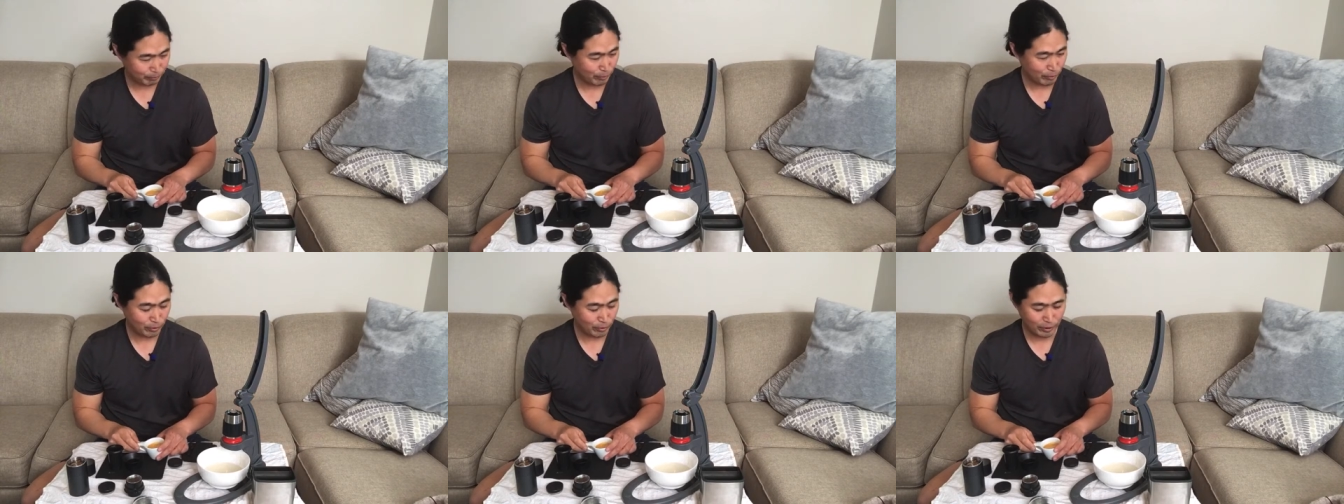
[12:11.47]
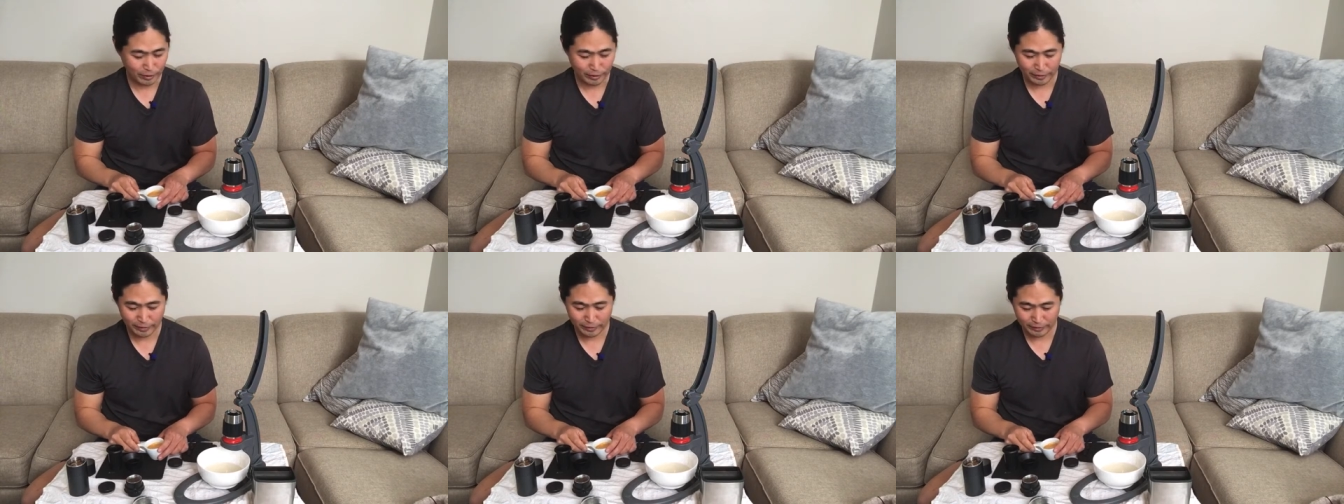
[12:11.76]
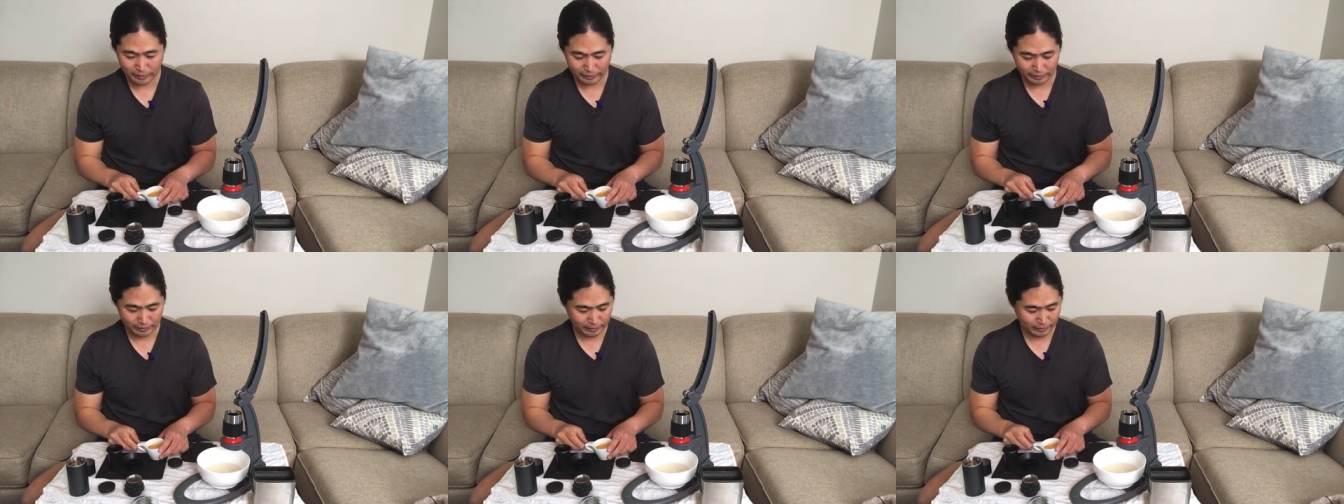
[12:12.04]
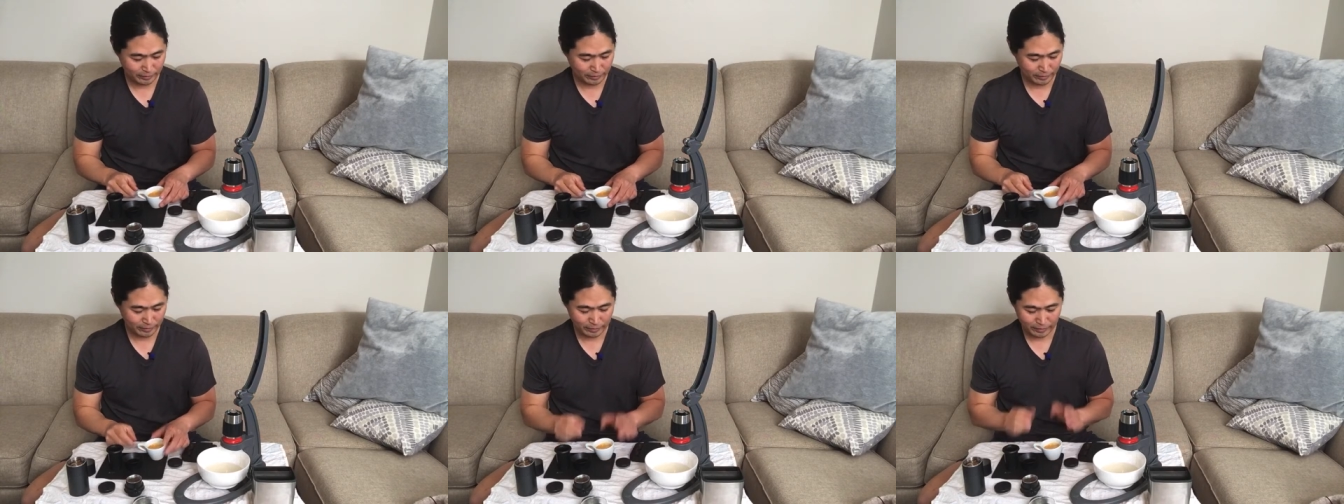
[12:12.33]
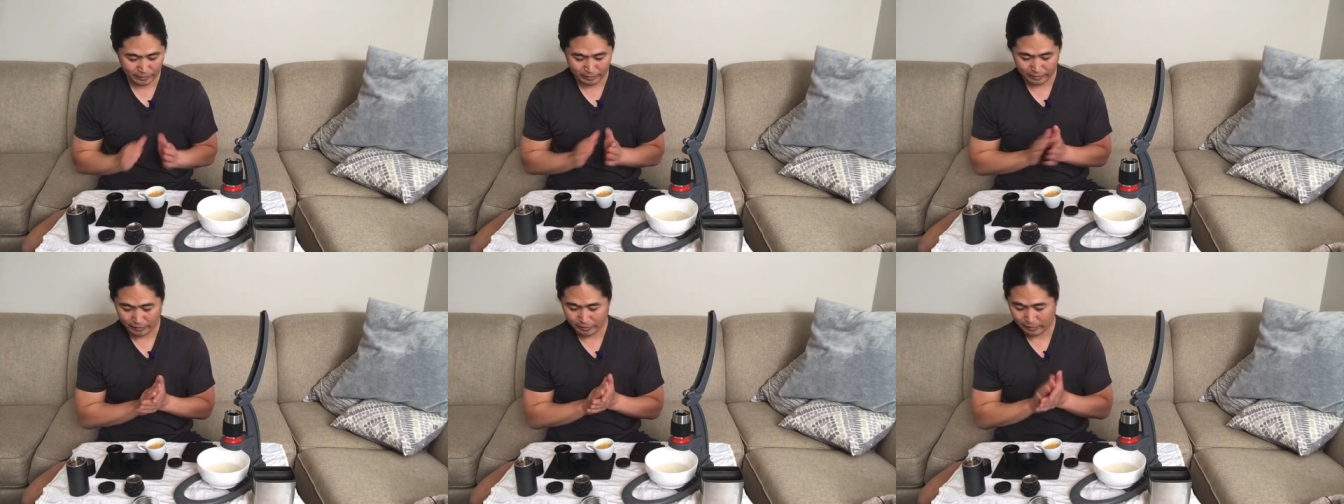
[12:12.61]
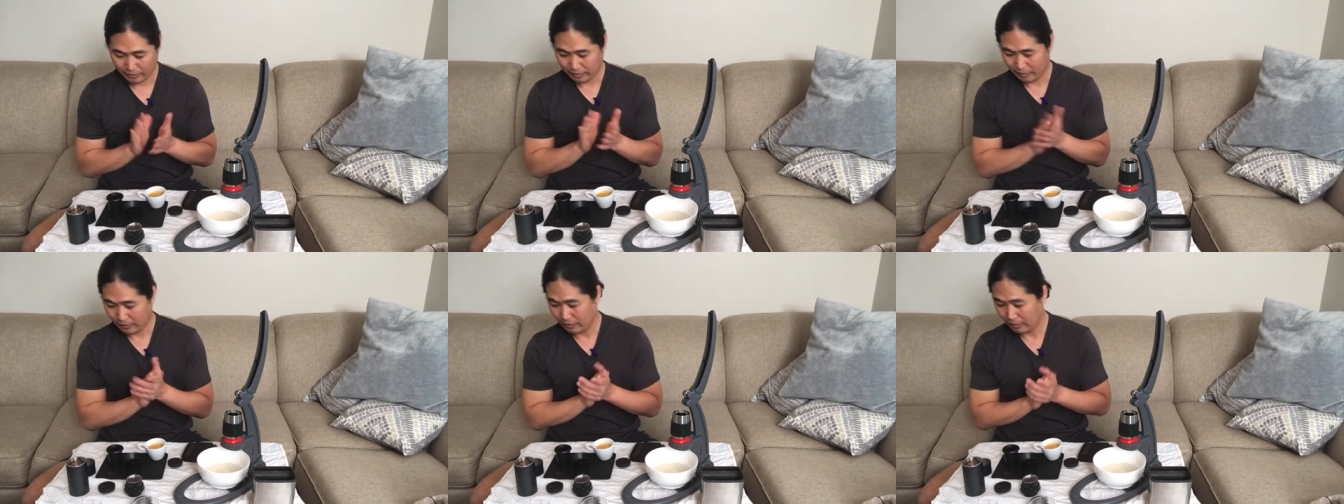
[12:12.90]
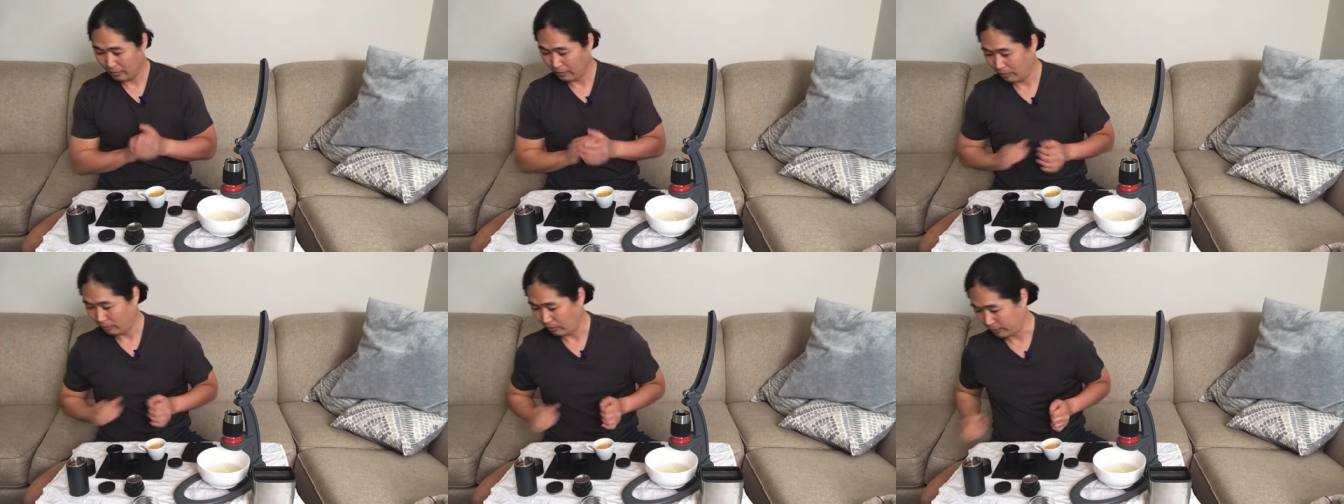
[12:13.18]
okay?
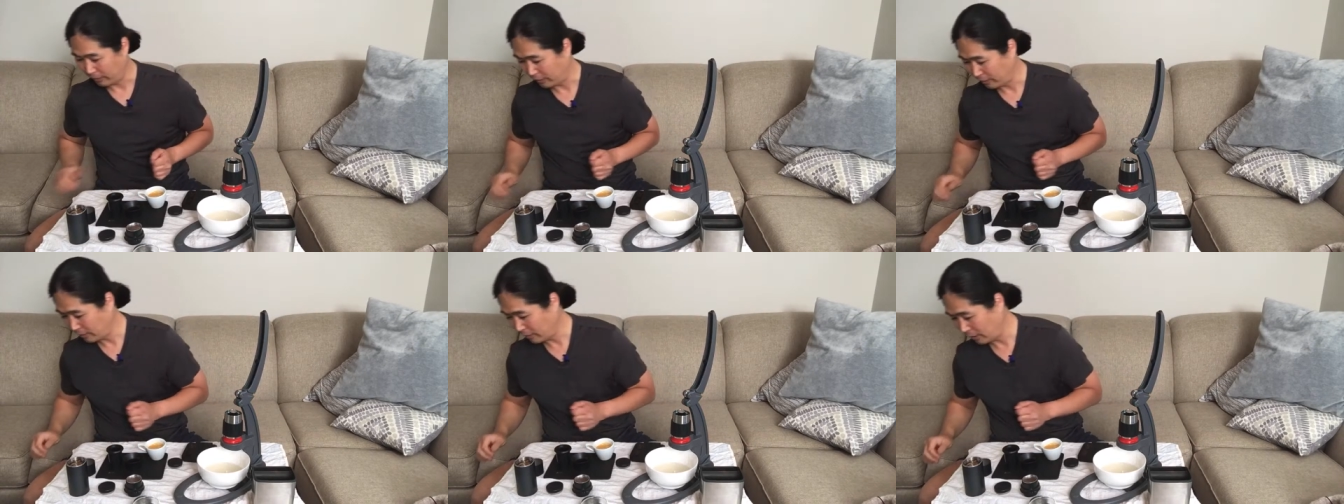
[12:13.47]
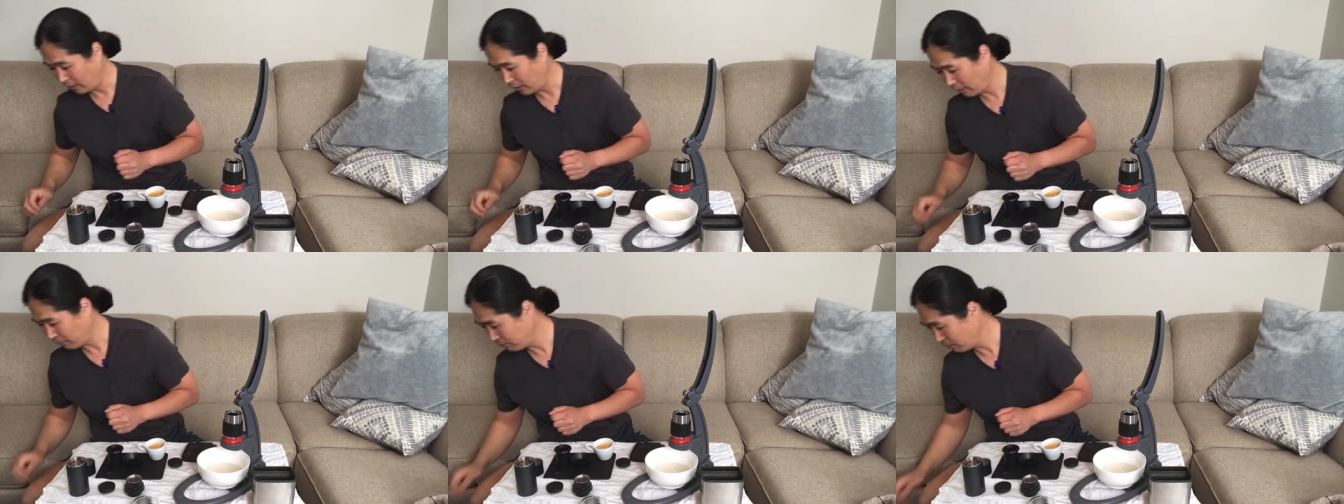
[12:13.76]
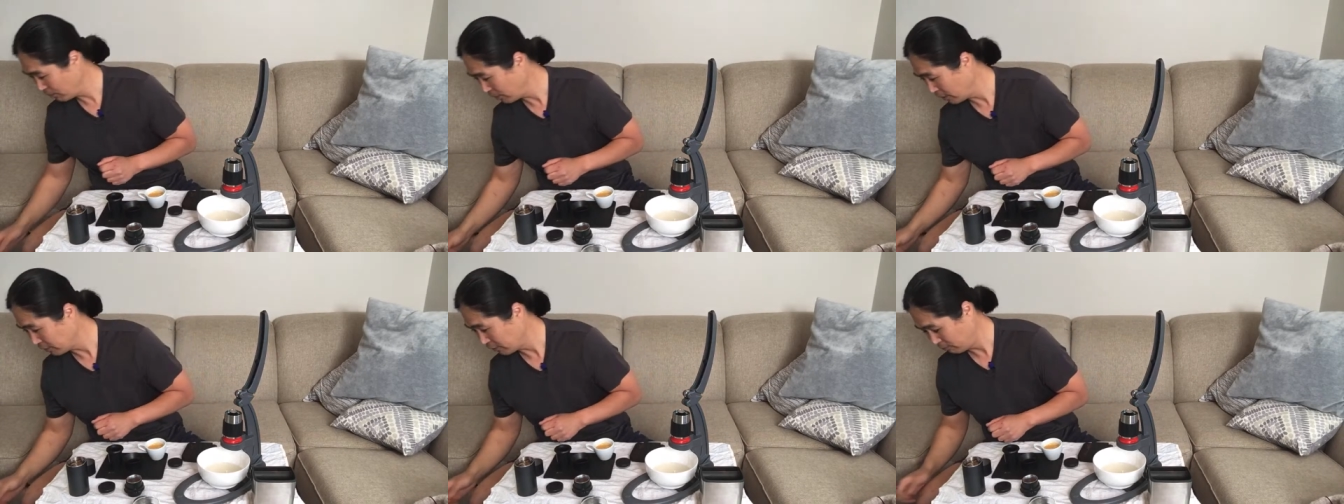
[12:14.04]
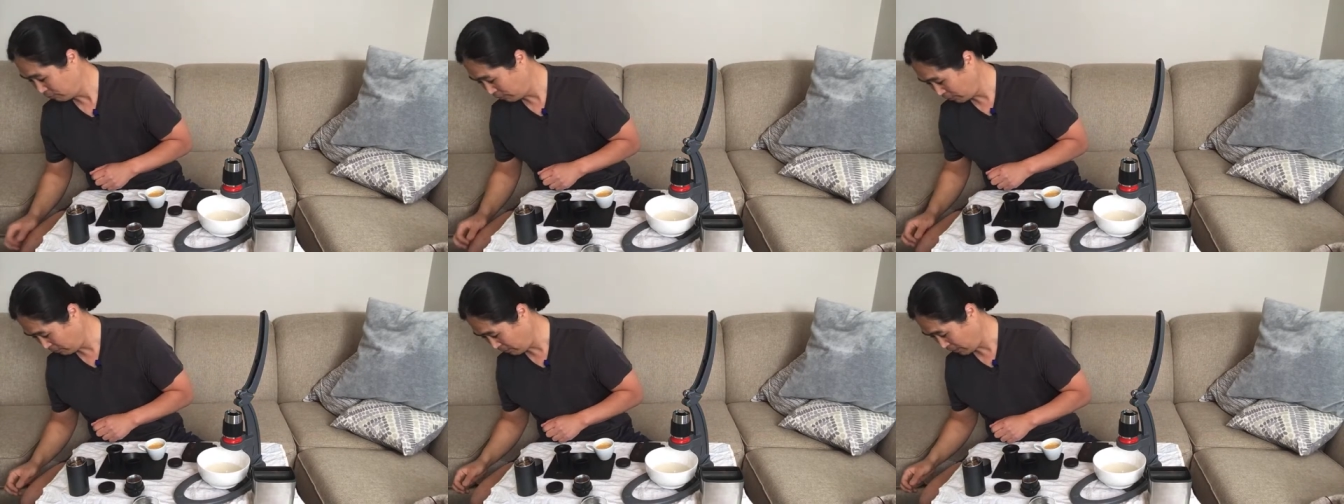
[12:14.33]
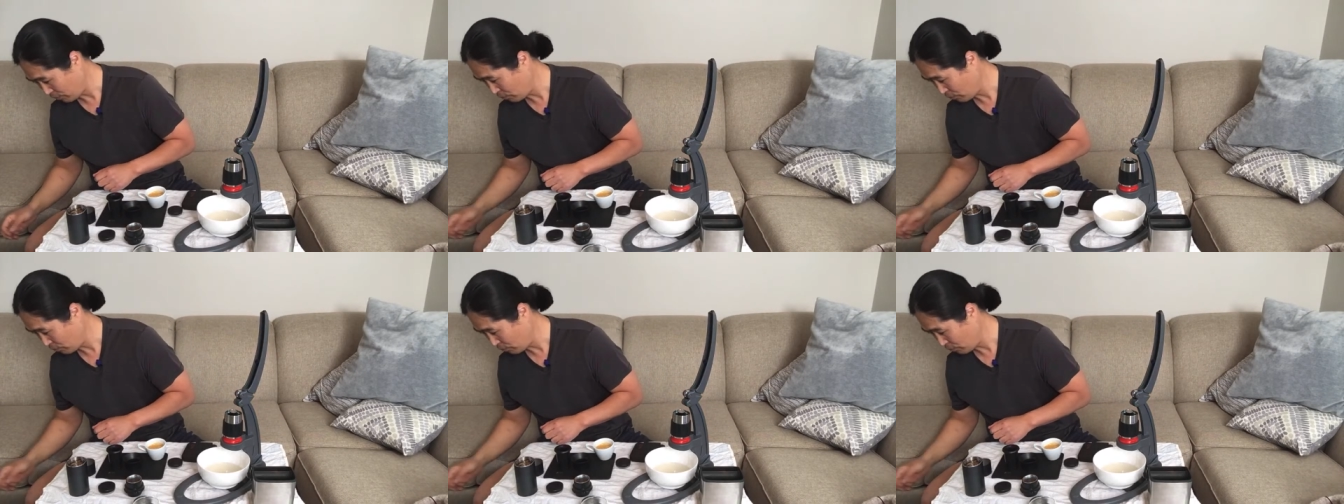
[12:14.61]
Hold on, I forgot to bring my